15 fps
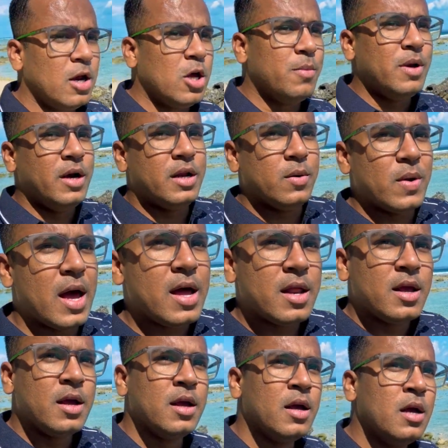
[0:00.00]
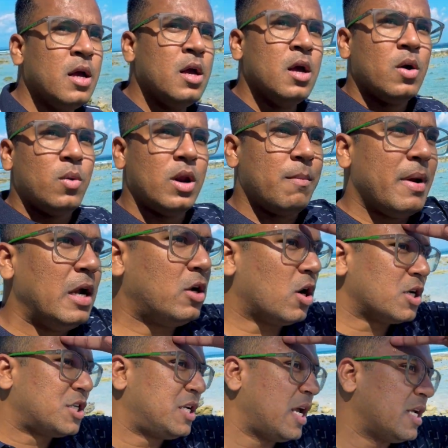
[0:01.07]
humility where when a mentor
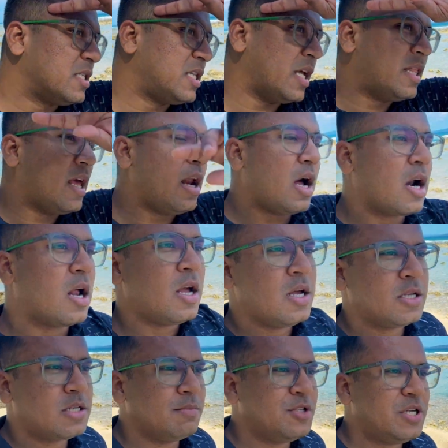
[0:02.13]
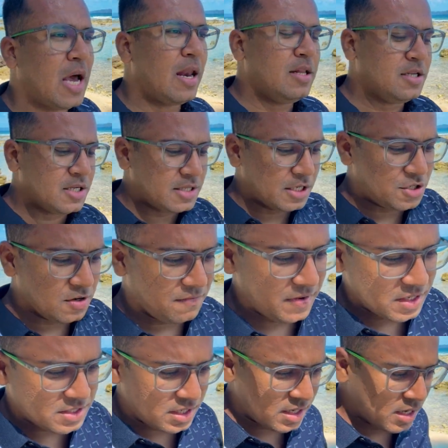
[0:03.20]
says that there are some challenges that you're
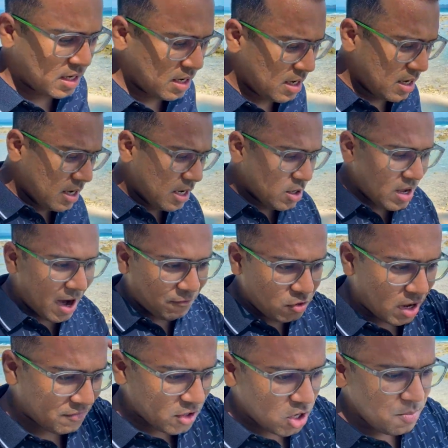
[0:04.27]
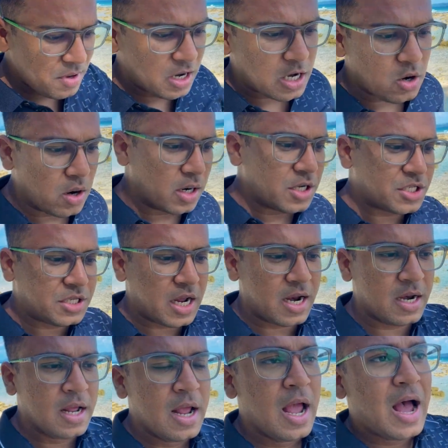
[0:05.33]
facing, you have to have the humility to
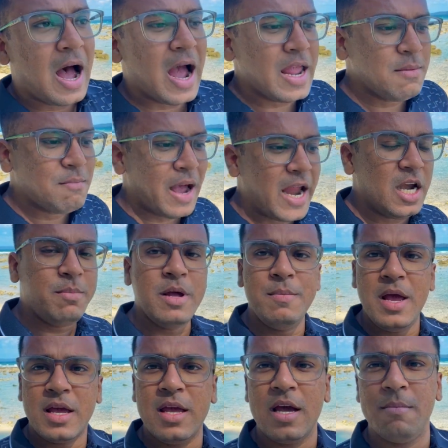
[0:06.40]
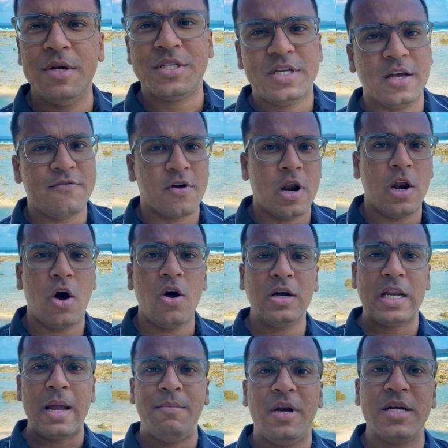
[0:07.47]
understand, I might be making a mistake for a long
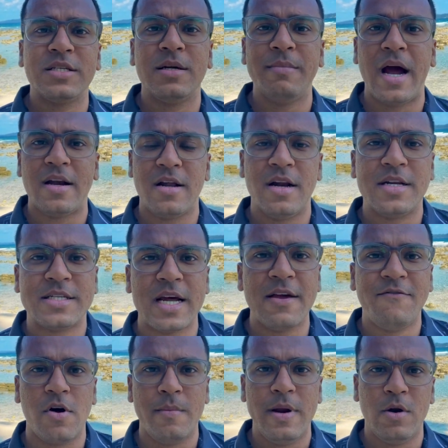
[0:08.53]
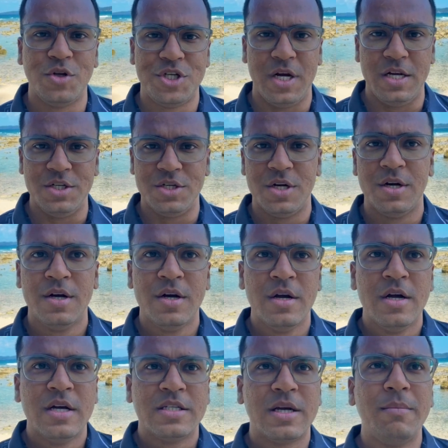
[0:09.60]
time. Doesn't matter. It's time for me to change.
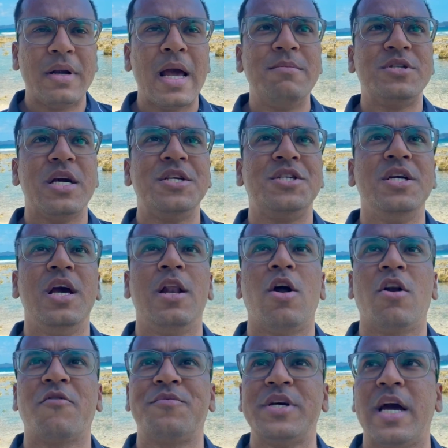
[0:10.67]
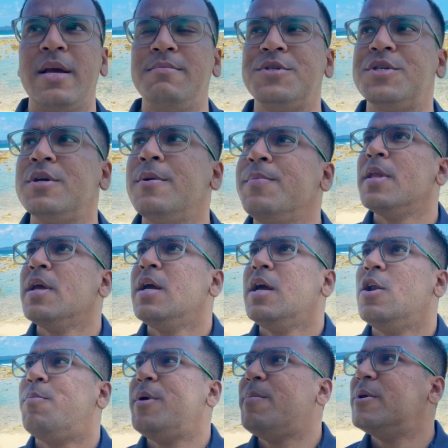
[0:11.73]
Sometimes I see a lot of times, you
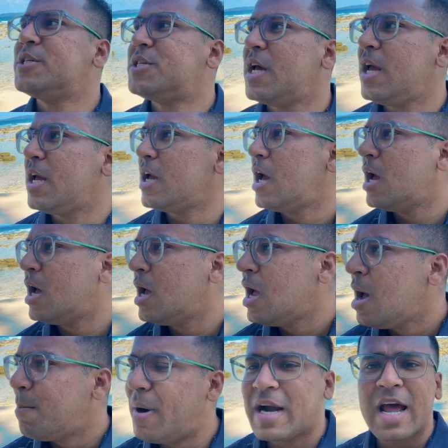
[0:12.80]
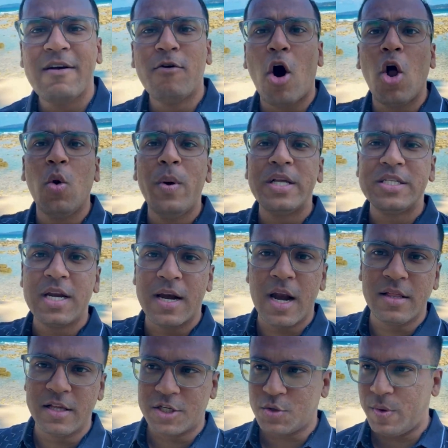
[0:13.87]
know, people saying, but I've always done
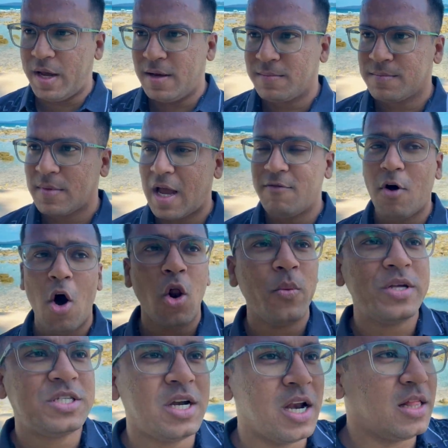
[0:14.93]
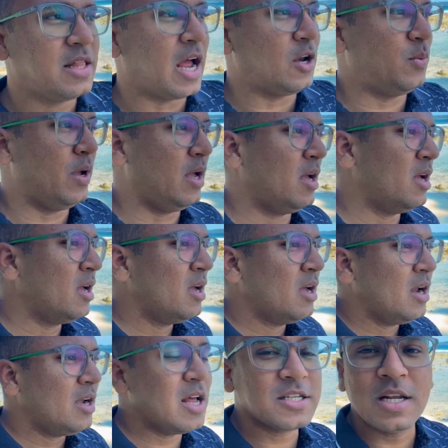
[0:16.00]
it this way. I've always done it that way.
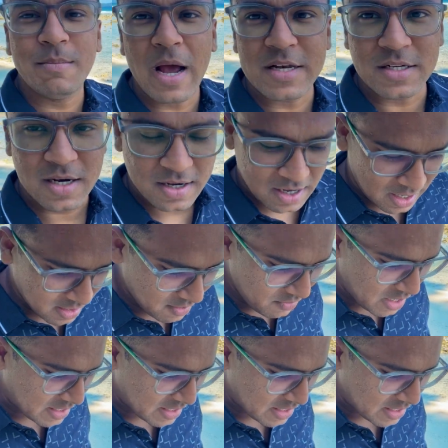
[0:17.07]
Doesn't matter. I'll give you an